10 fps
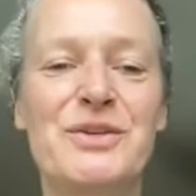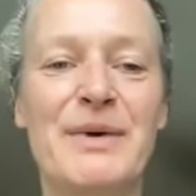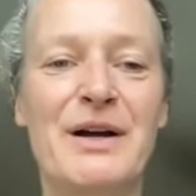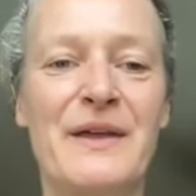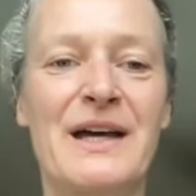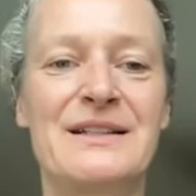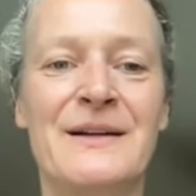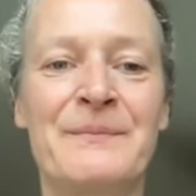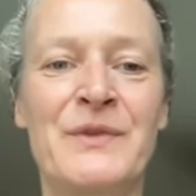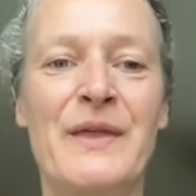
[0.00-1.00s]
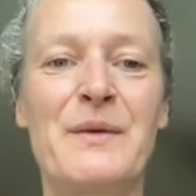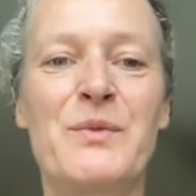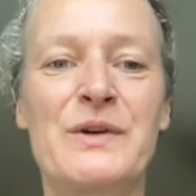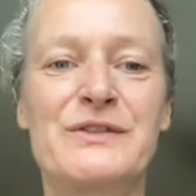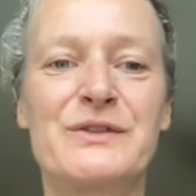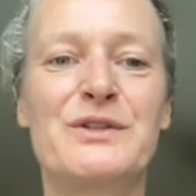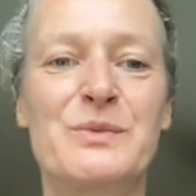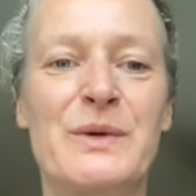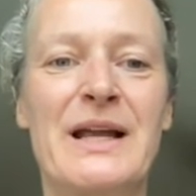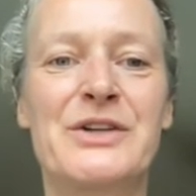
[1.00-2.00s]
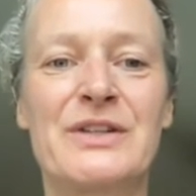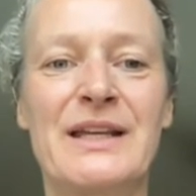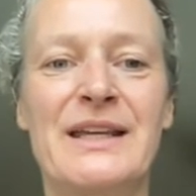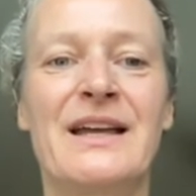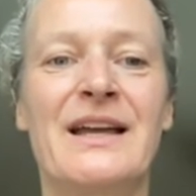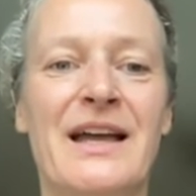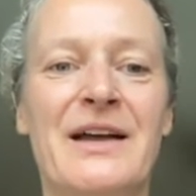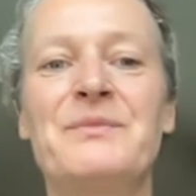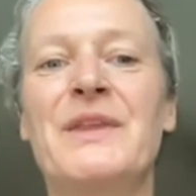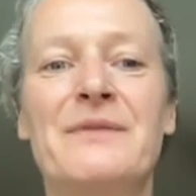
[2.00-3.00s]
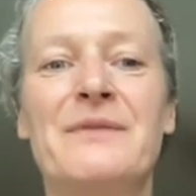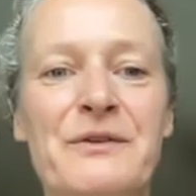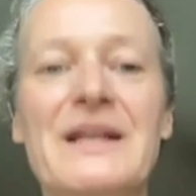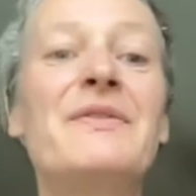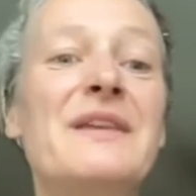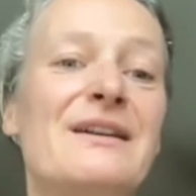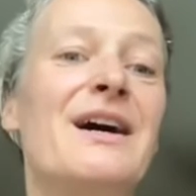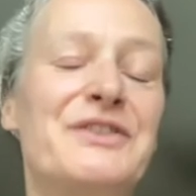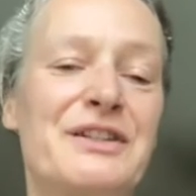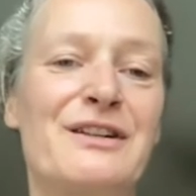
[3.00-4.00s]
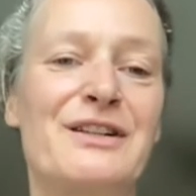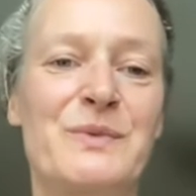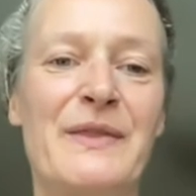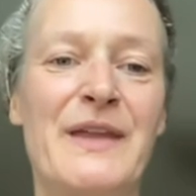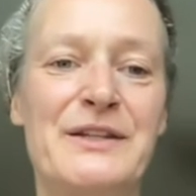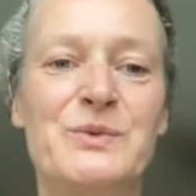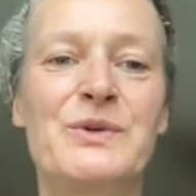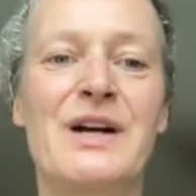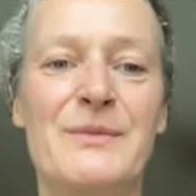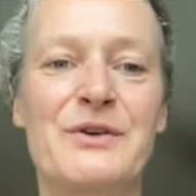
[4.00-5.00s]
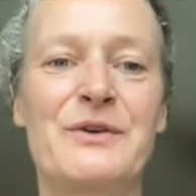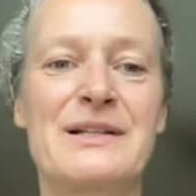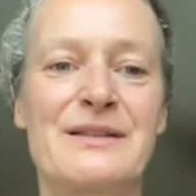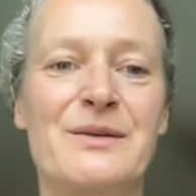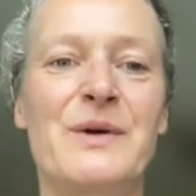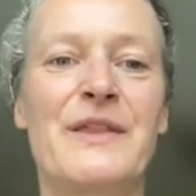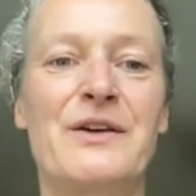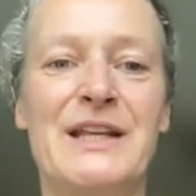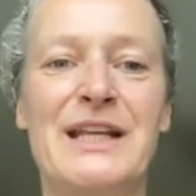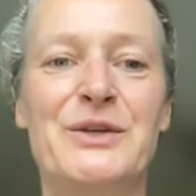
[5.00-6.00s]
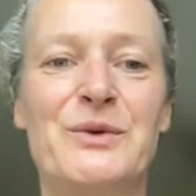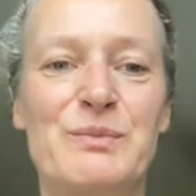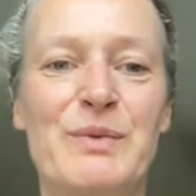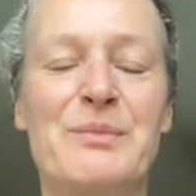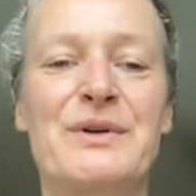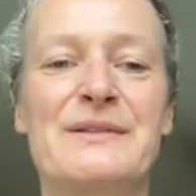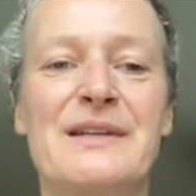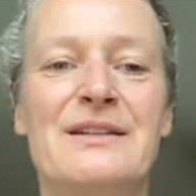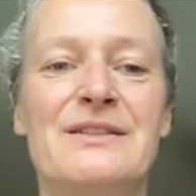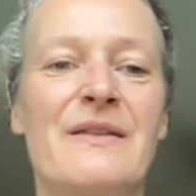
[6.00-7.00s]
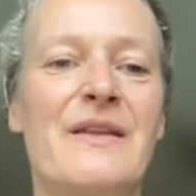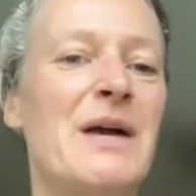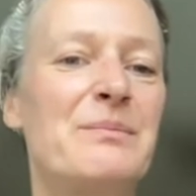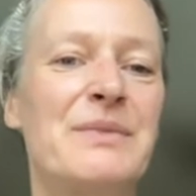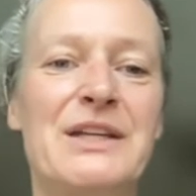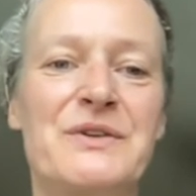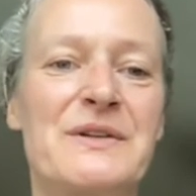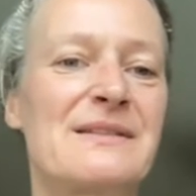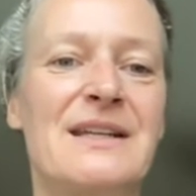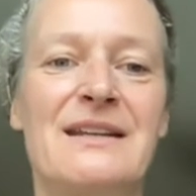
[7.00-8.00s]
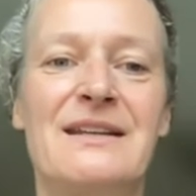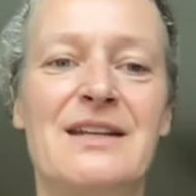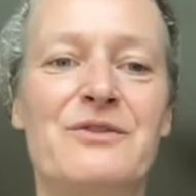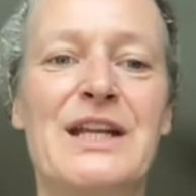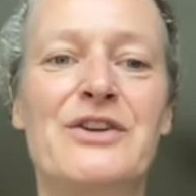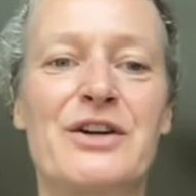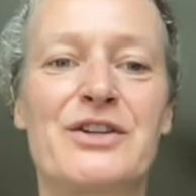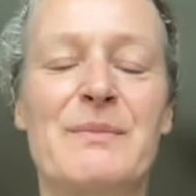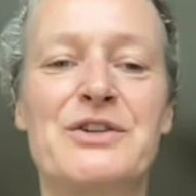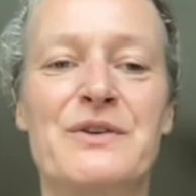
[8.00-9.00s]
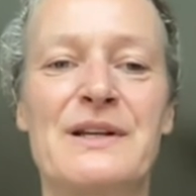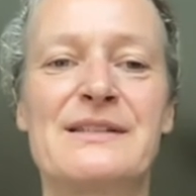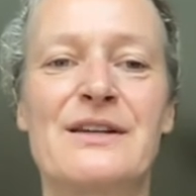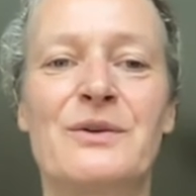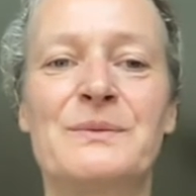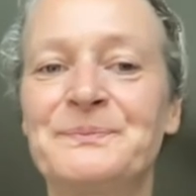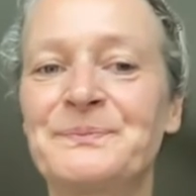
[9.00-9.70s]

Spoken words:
about that the more students will actually read these articles when they do come across them, when they're reading newspapers, and they might be interested in reading documentaries. So